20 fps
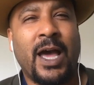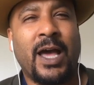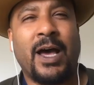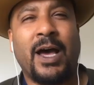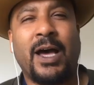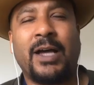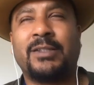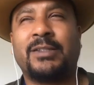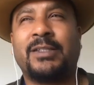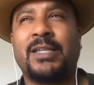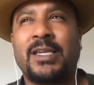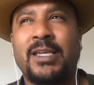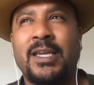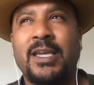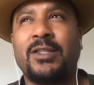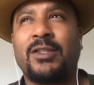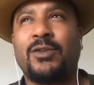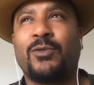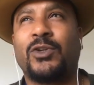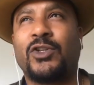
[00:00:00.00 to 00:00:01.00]
uh,
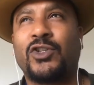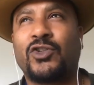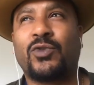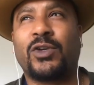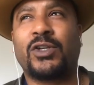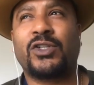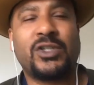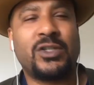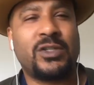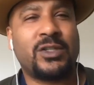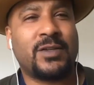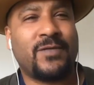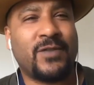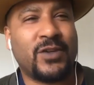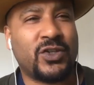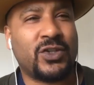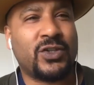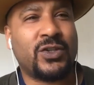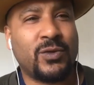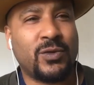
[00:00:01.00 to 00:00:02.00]
taking the restrictions of the
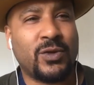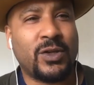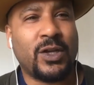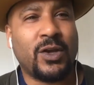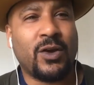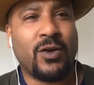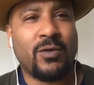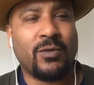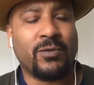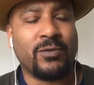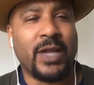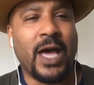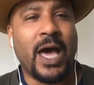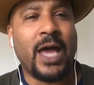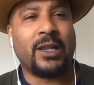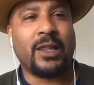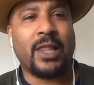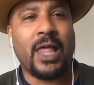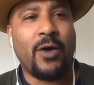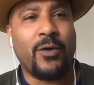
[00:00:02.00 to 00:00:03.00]
studio, not
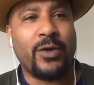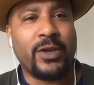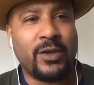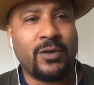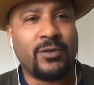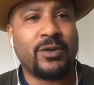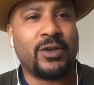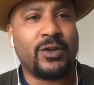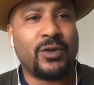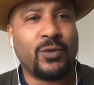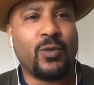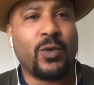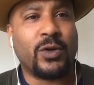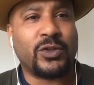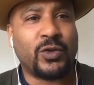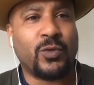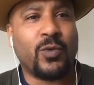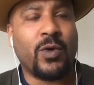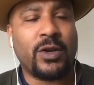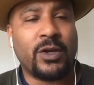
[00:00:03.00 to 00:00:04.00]
allowing you to do
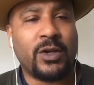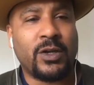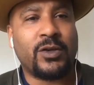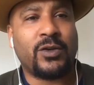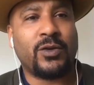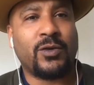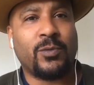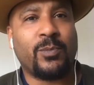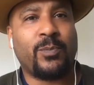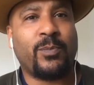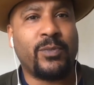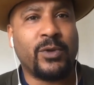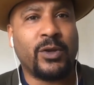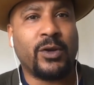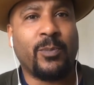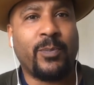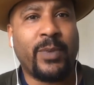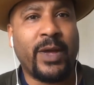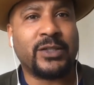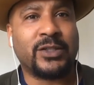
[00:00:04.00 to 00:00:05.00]
what you wanted to do, you
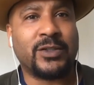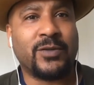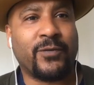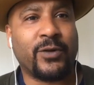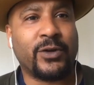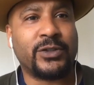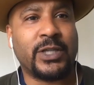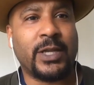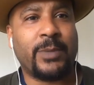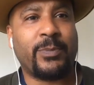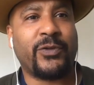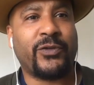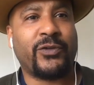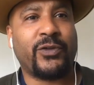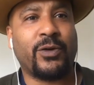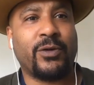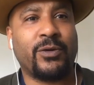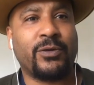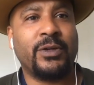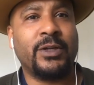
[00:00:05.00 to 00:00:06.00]
know, past the first
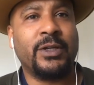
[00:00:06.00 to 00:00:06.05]
episode.